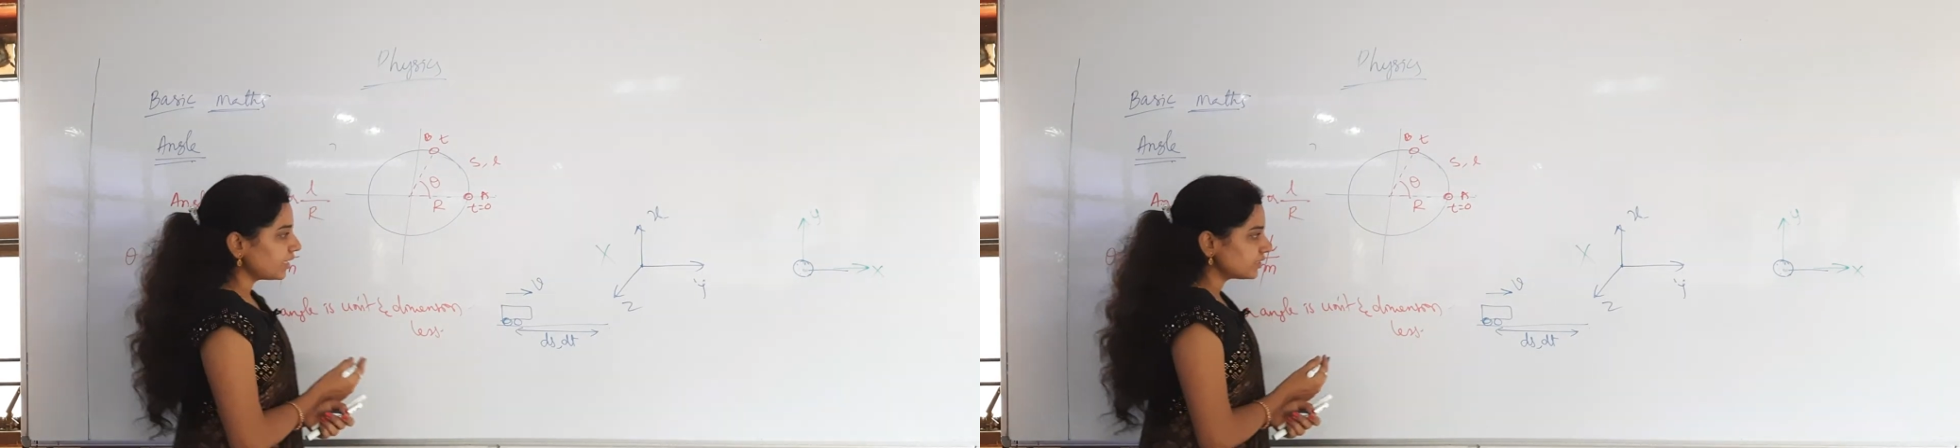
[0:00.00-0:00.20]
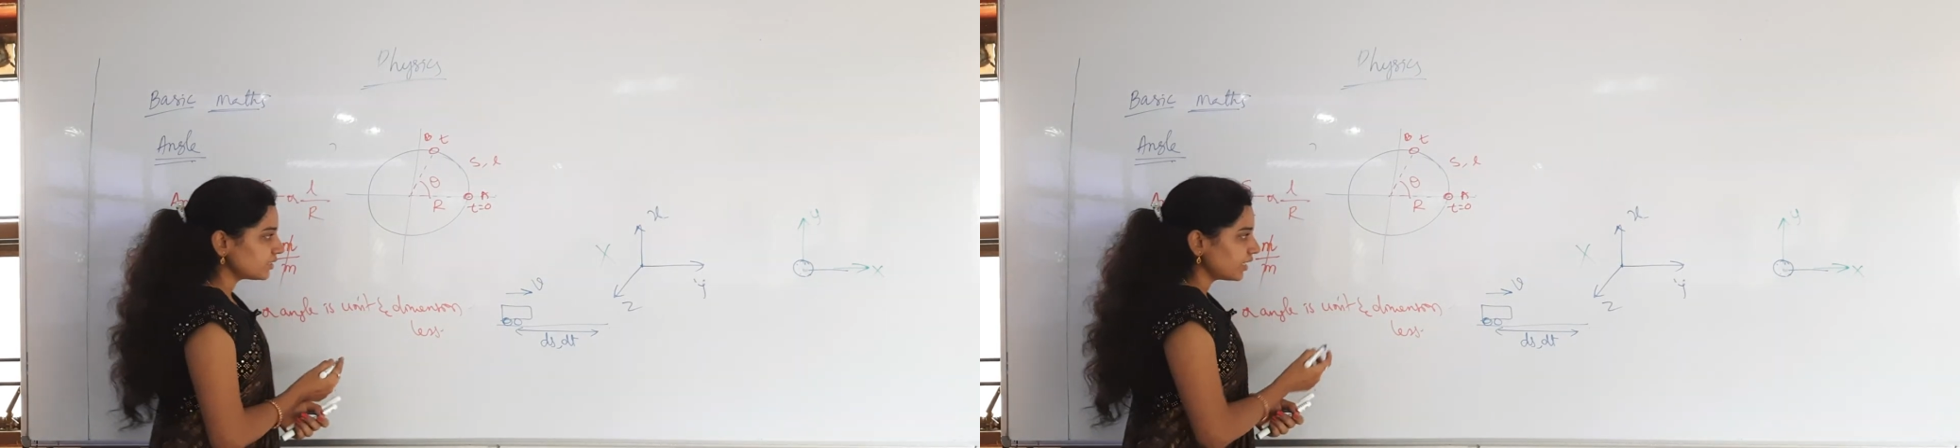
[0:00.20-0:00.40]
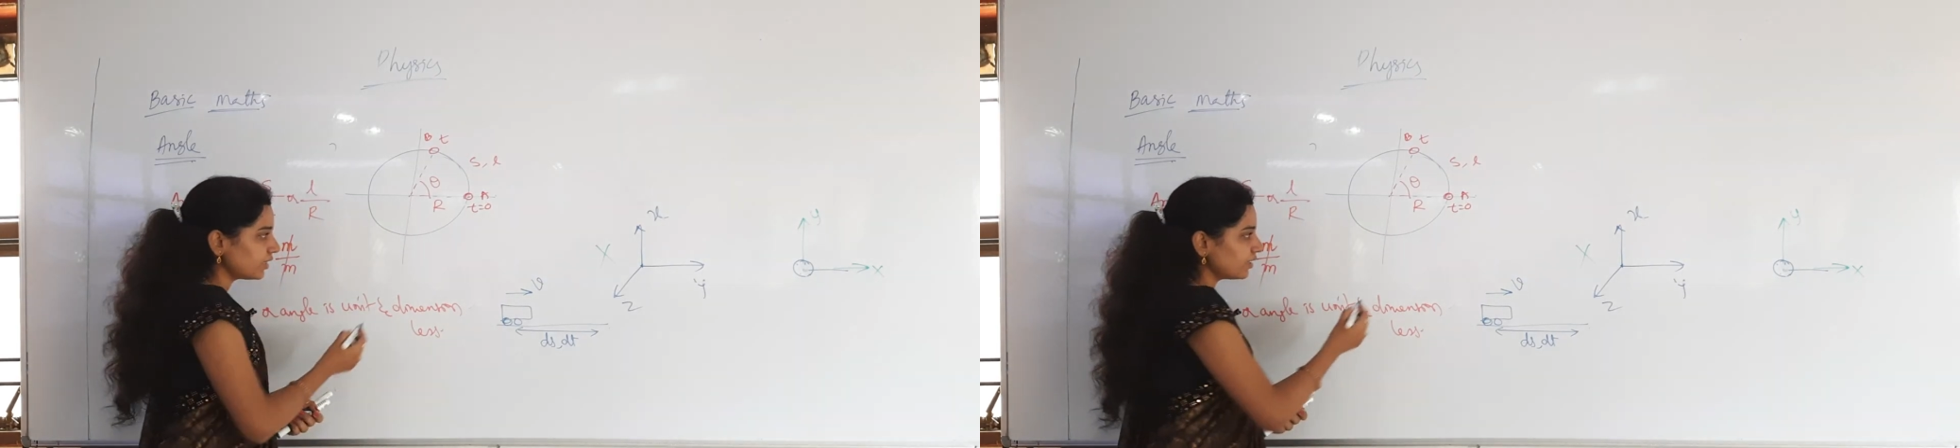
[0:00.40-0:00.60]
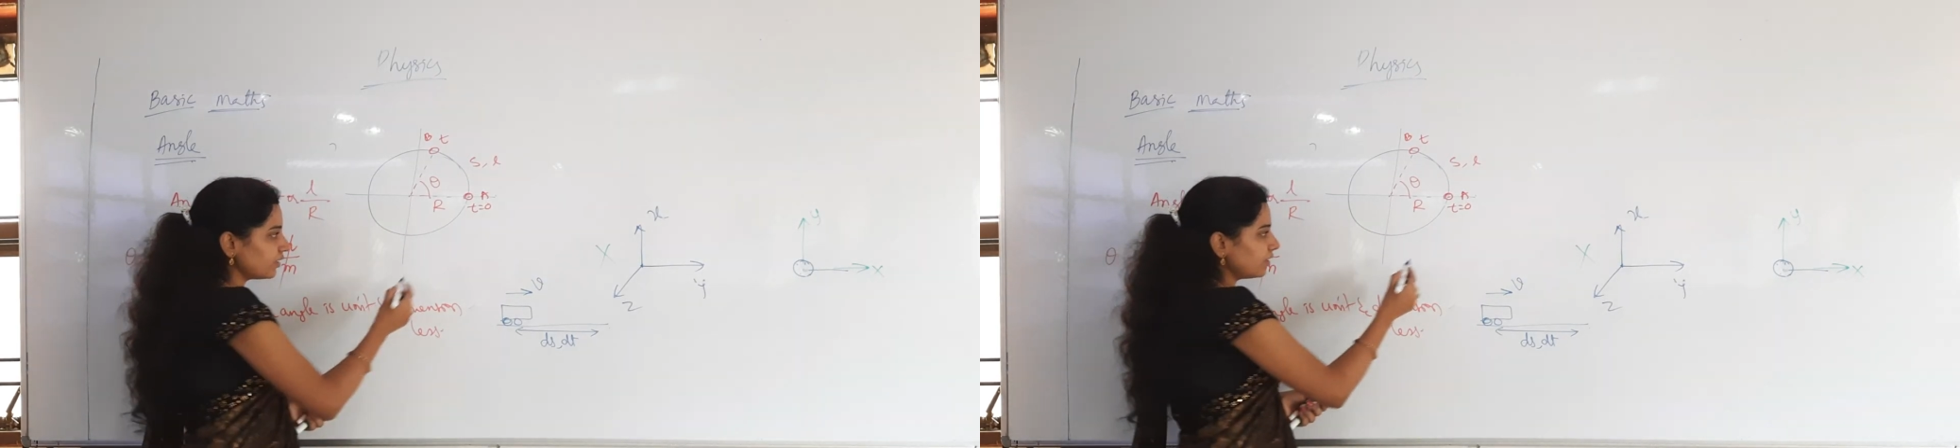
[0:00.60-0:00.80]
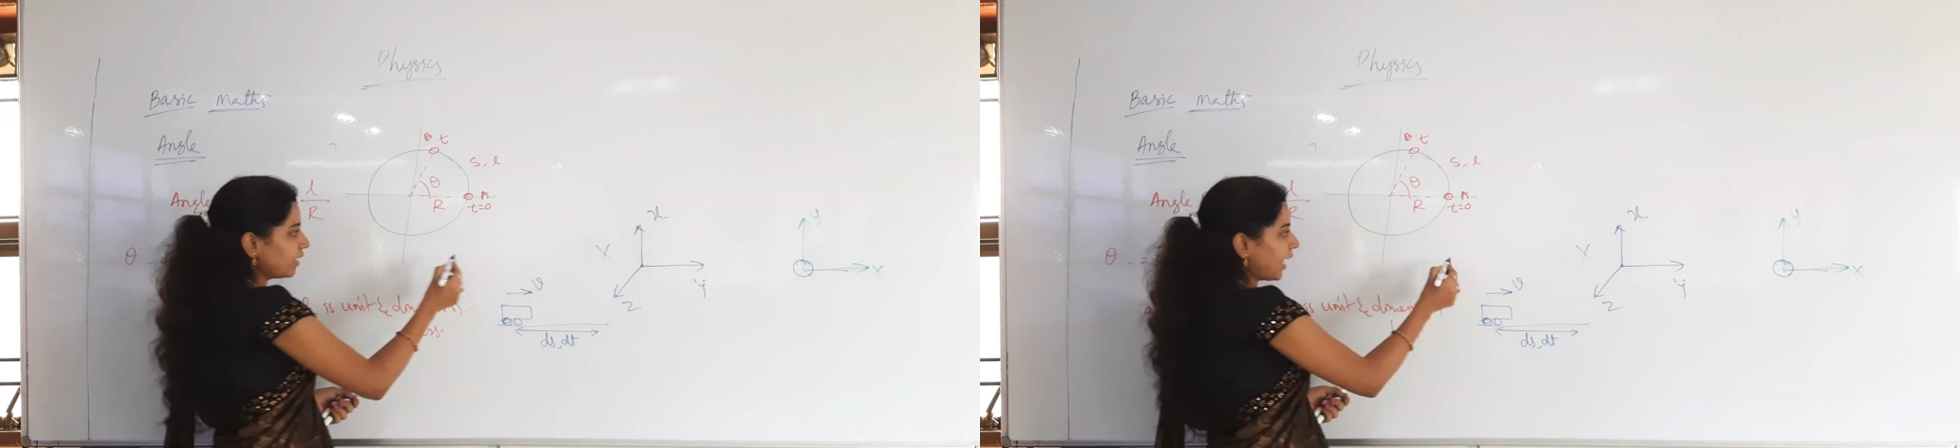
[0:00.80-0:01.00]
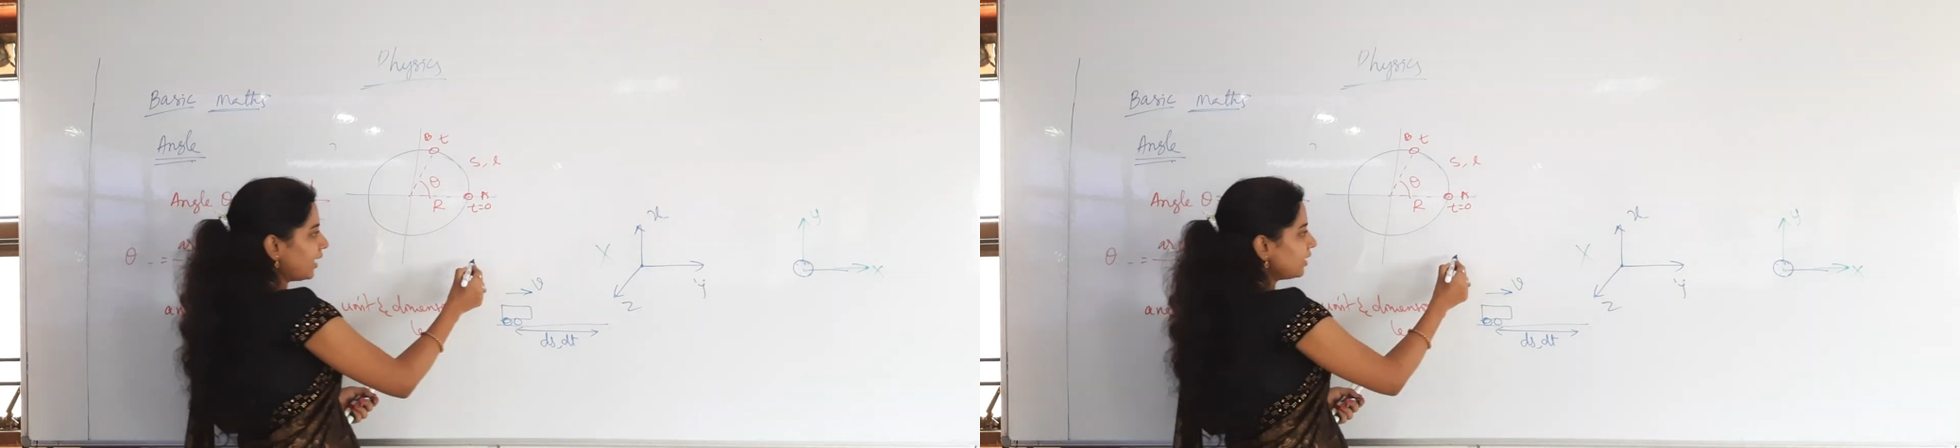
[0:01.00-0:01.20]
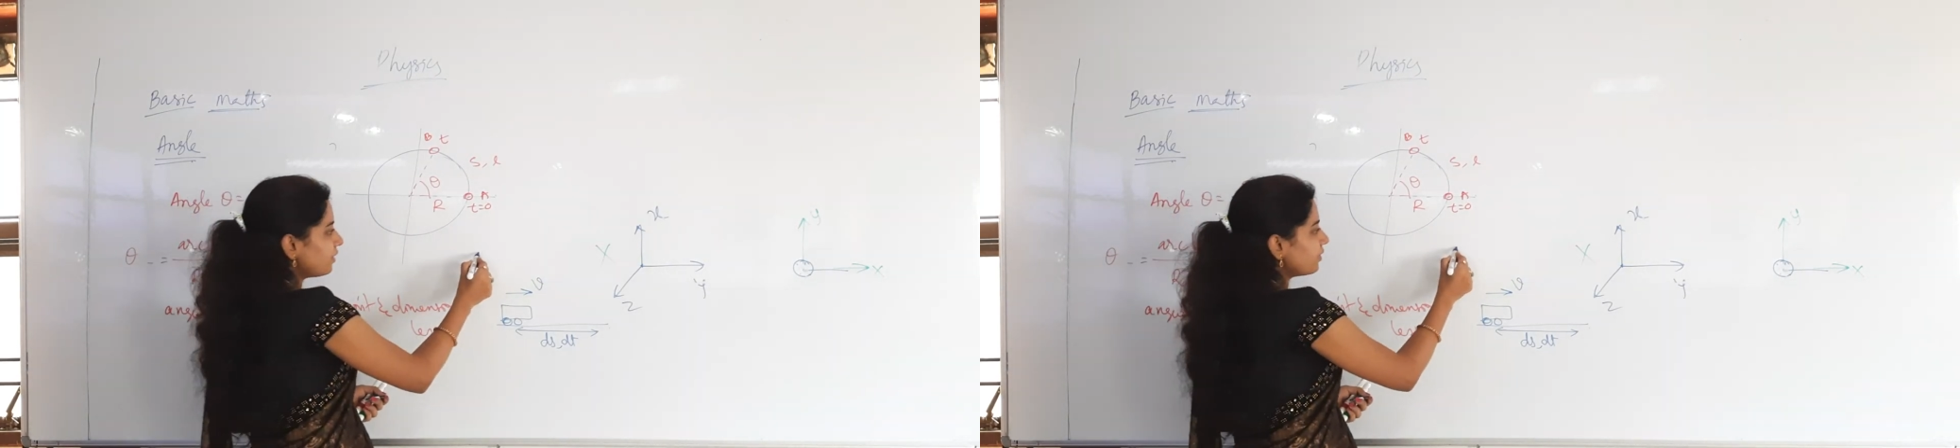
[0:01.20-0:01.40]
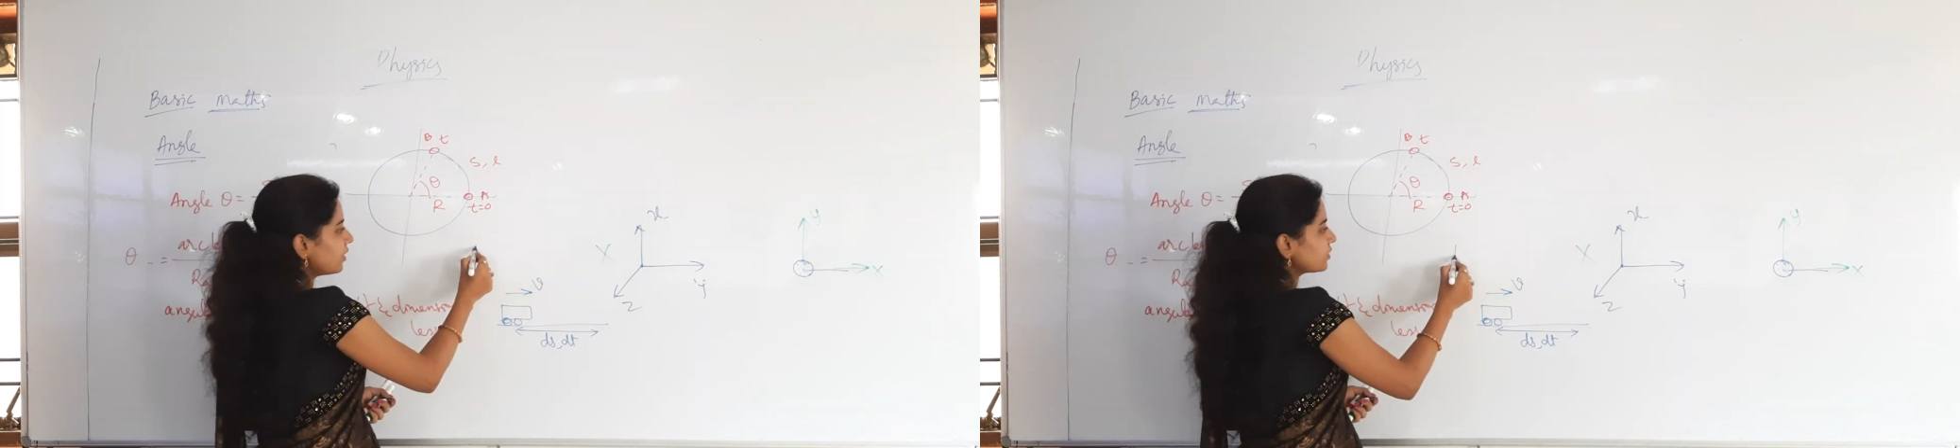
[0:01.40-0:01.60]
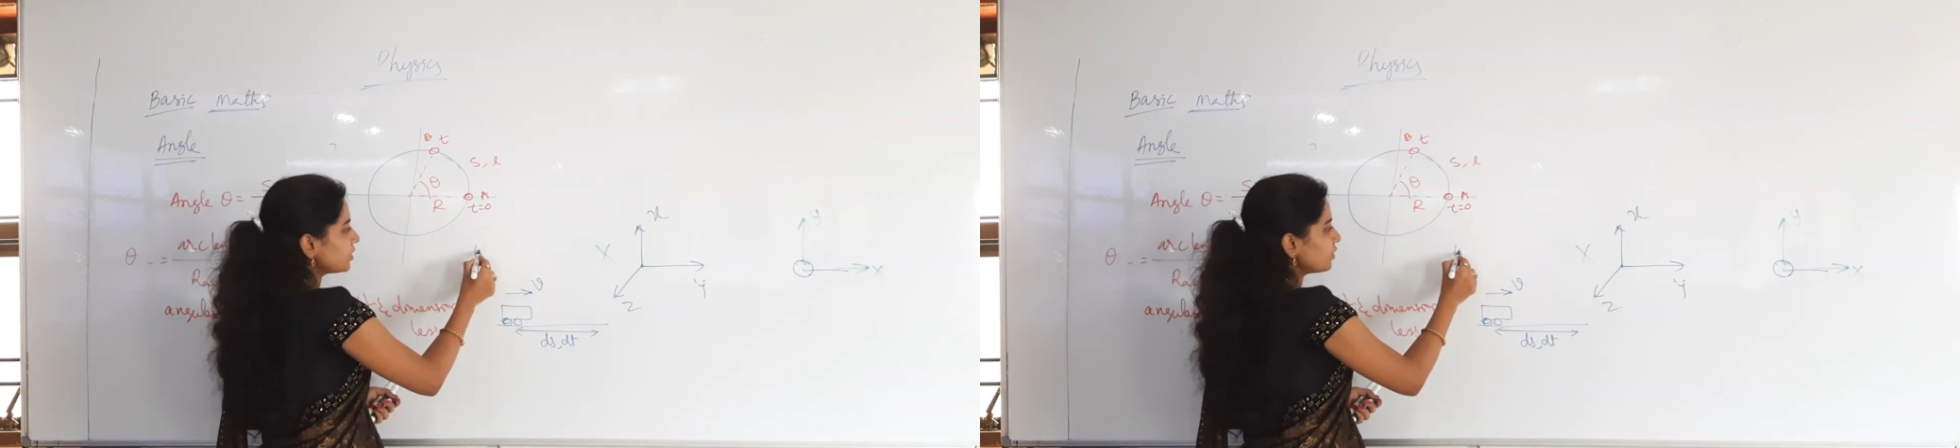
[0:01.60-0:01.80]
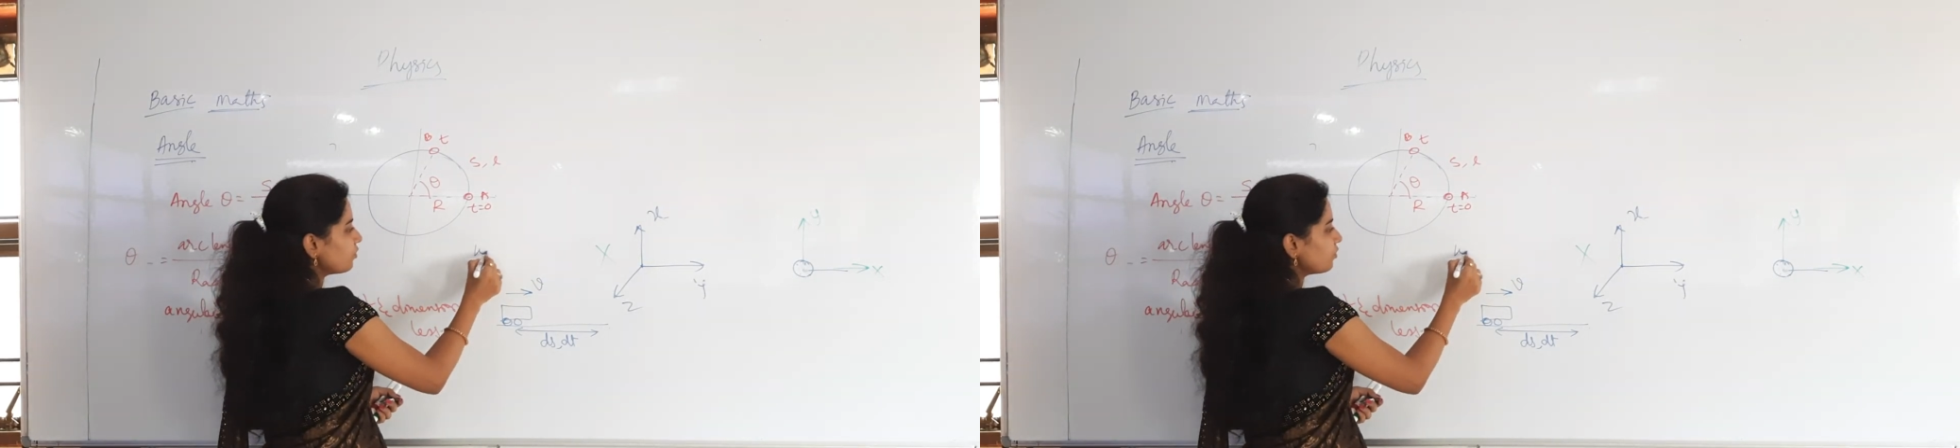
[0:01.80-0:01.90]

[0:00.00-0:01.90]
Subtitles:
say the angular velocity,